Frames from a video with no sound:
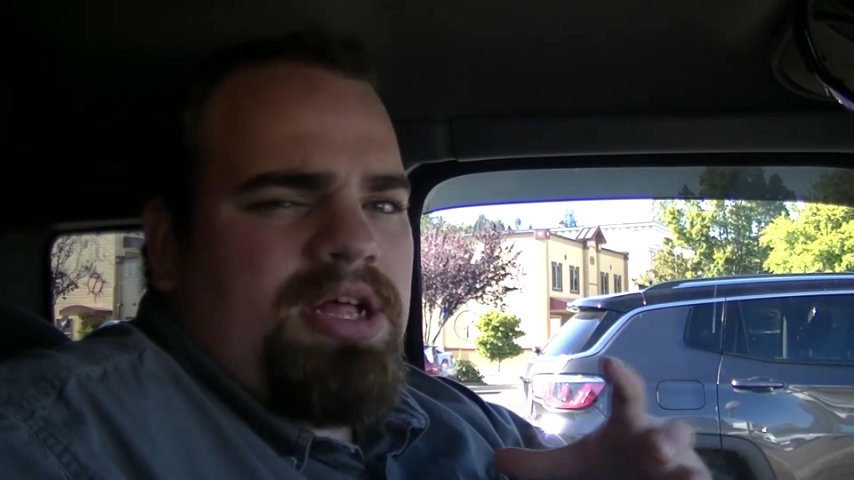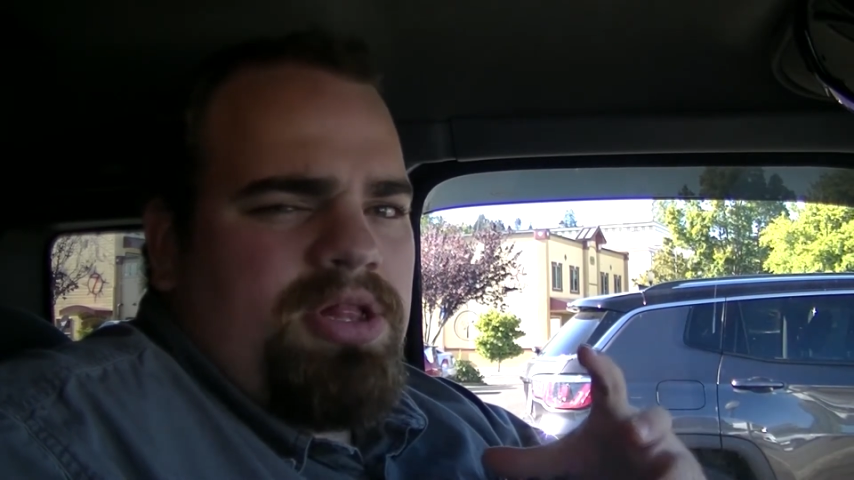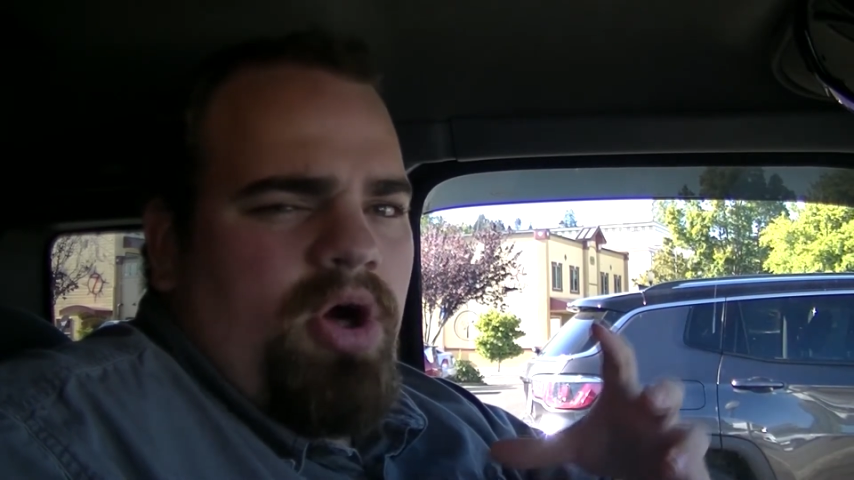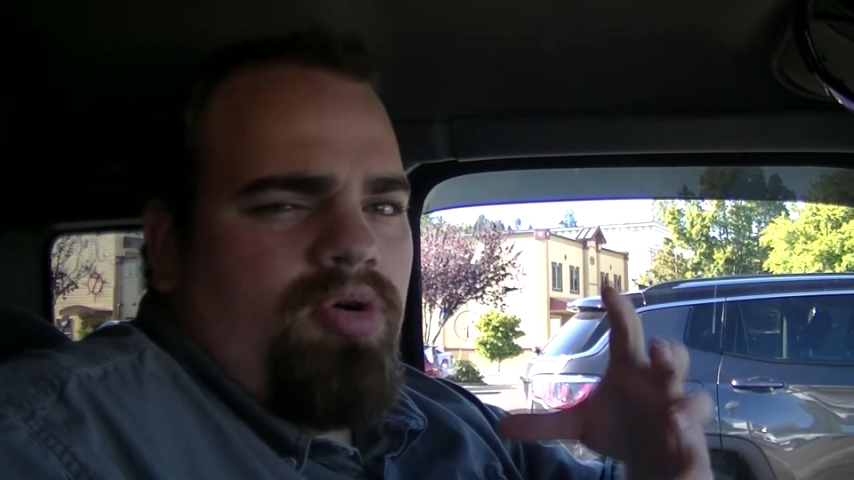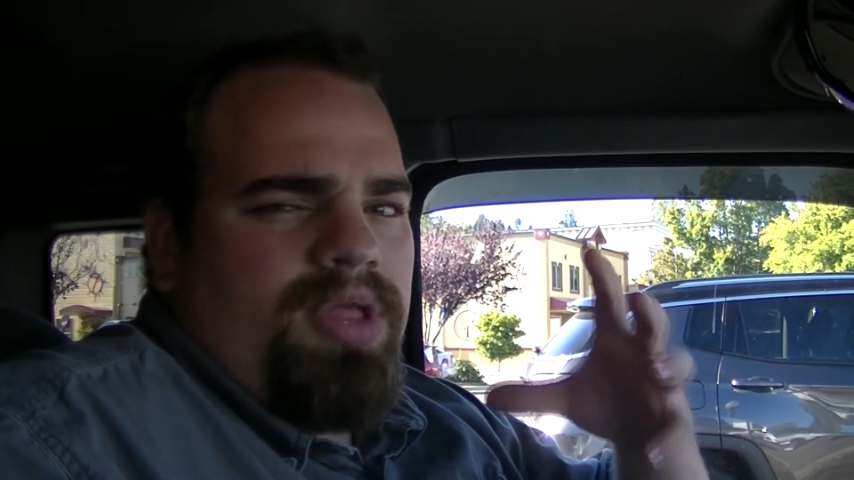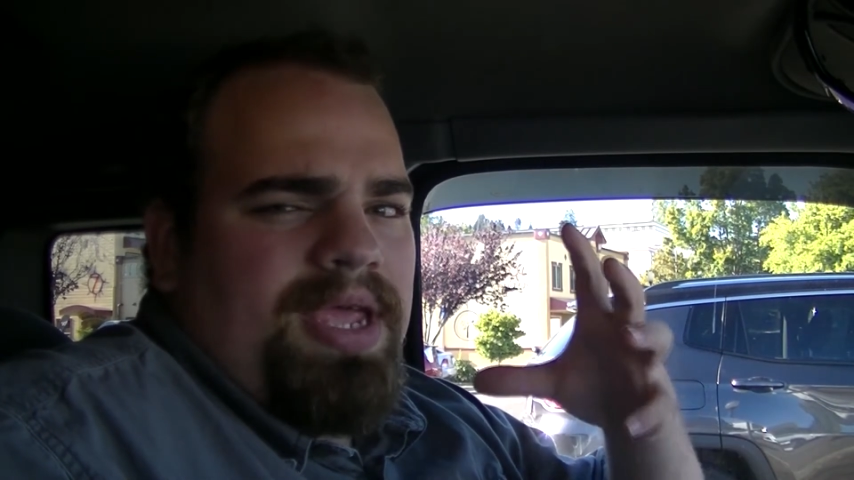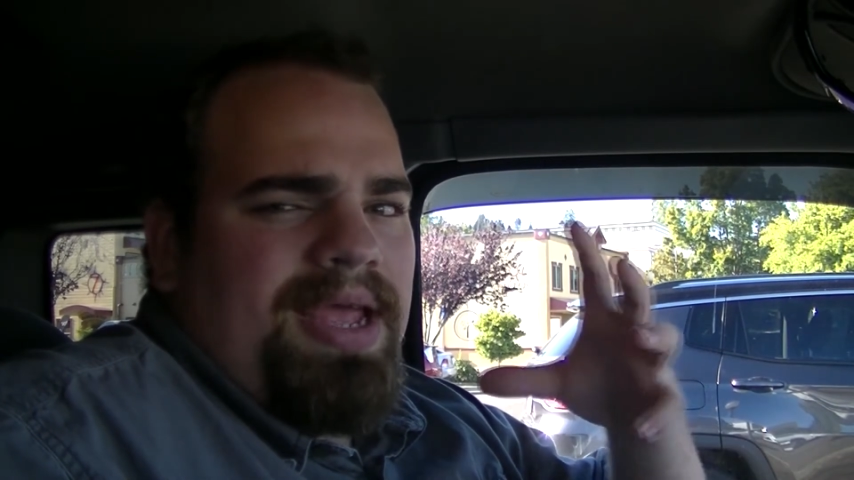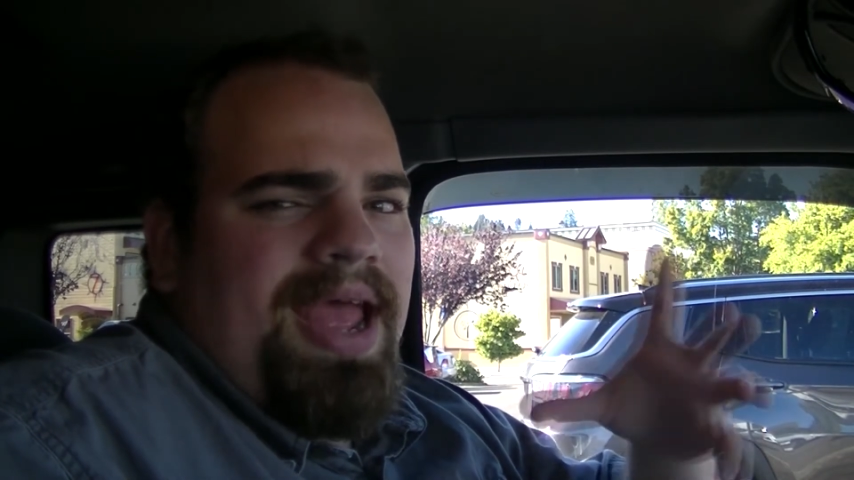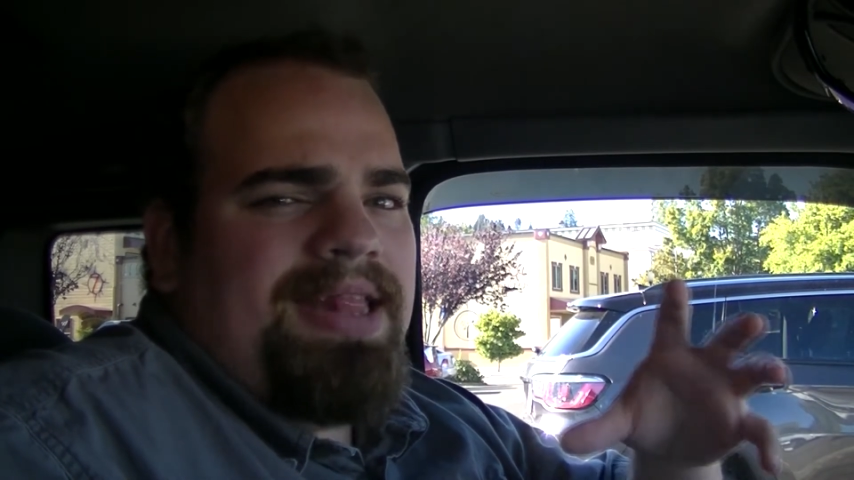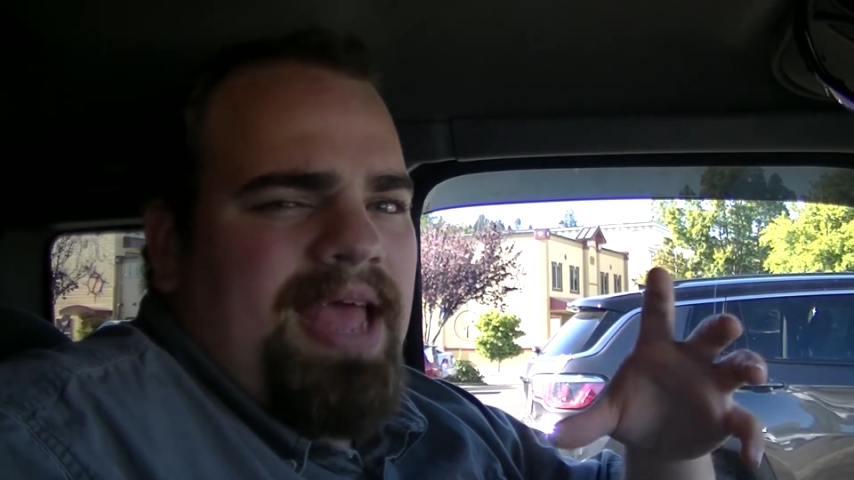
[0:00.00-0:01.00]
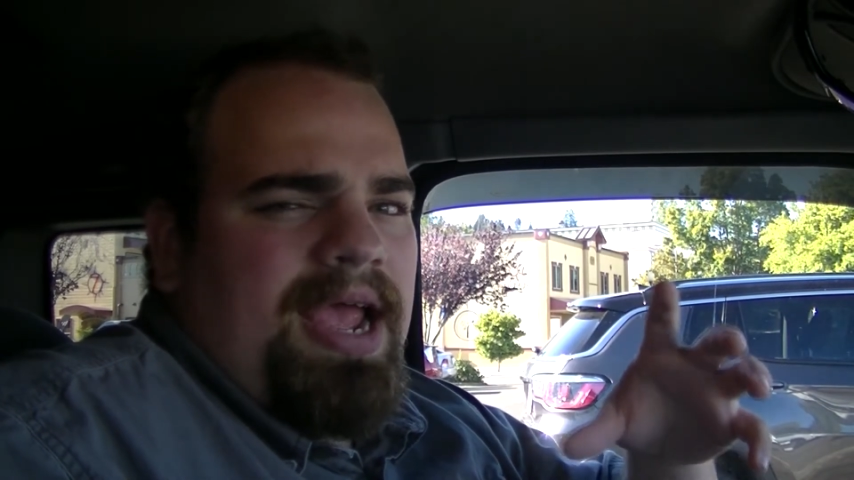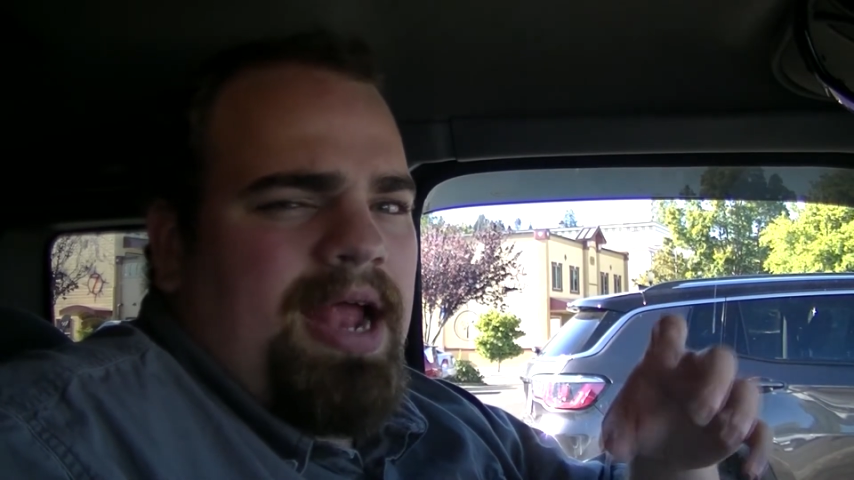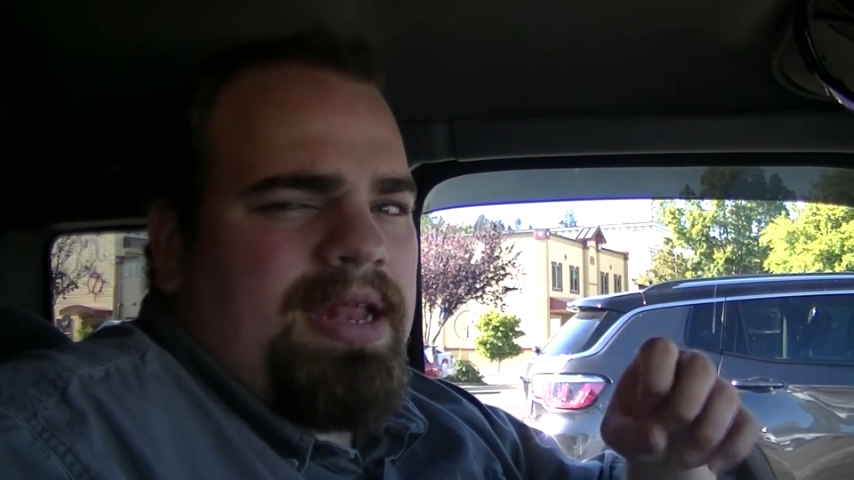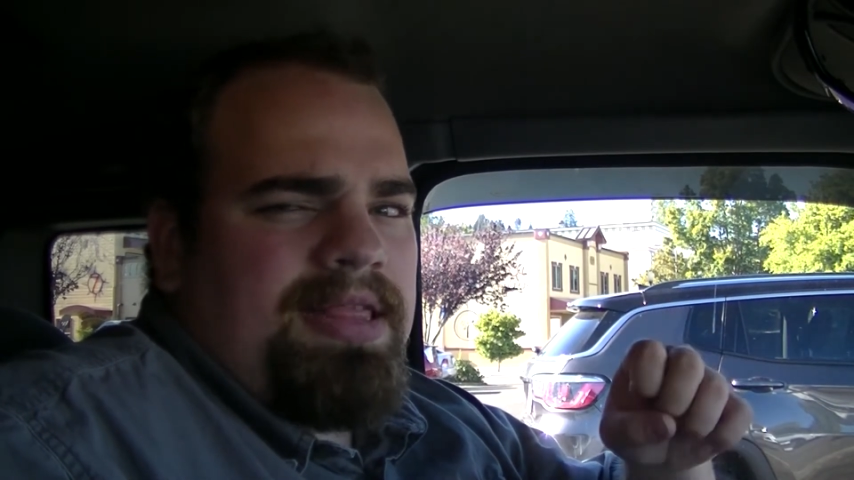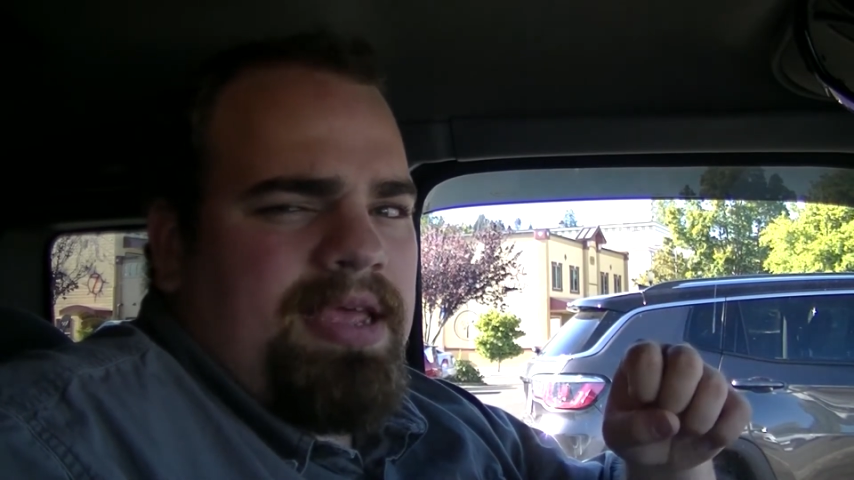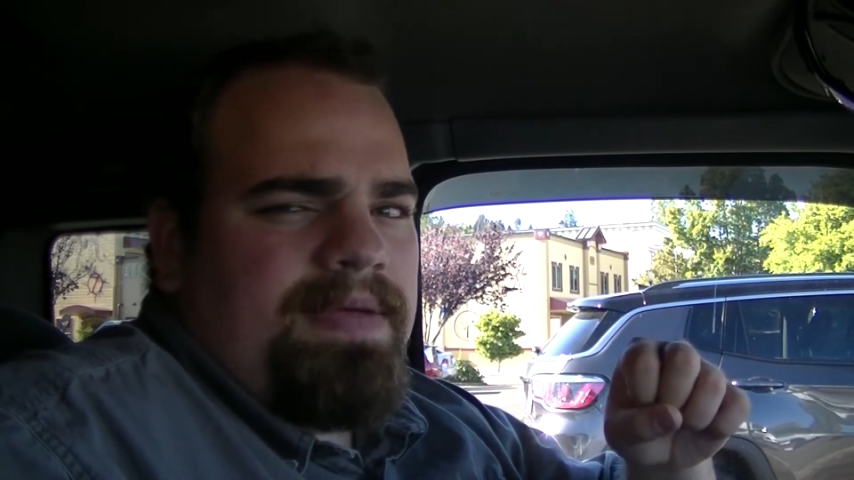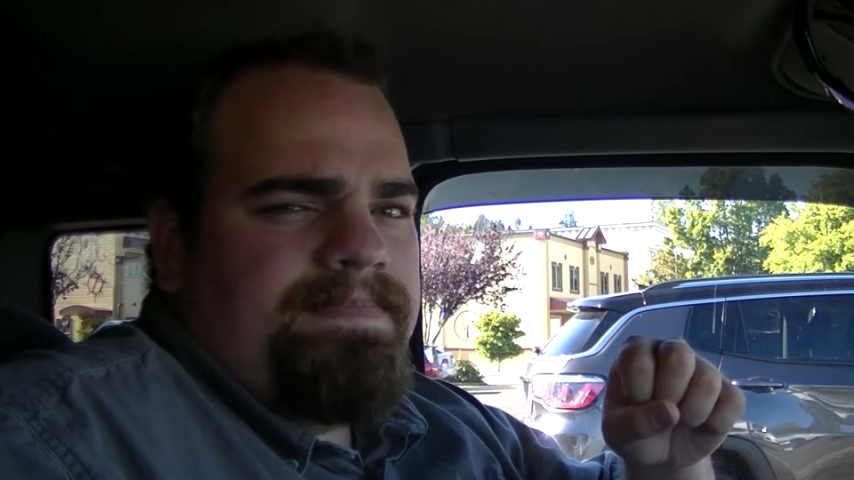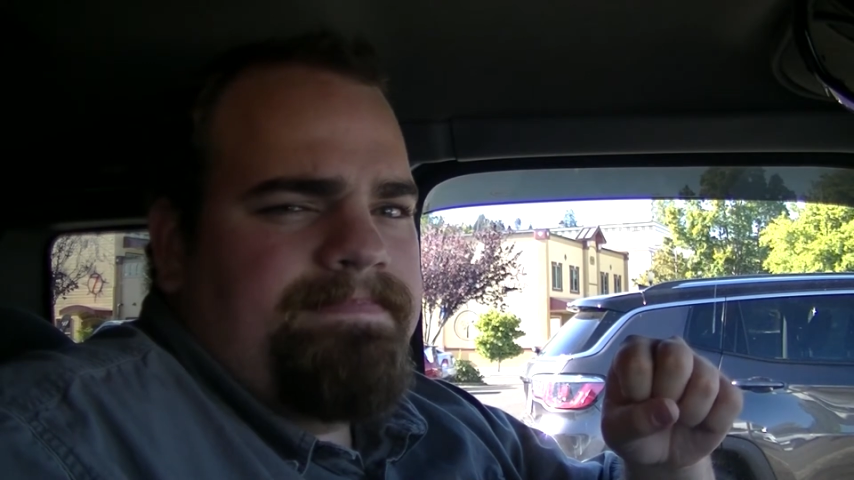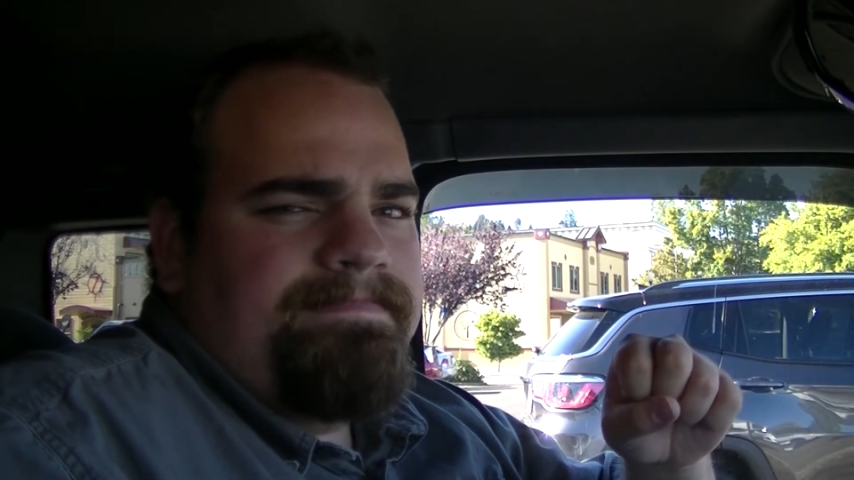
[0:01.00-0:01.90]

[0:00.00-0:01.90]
clothing and that kind of thing.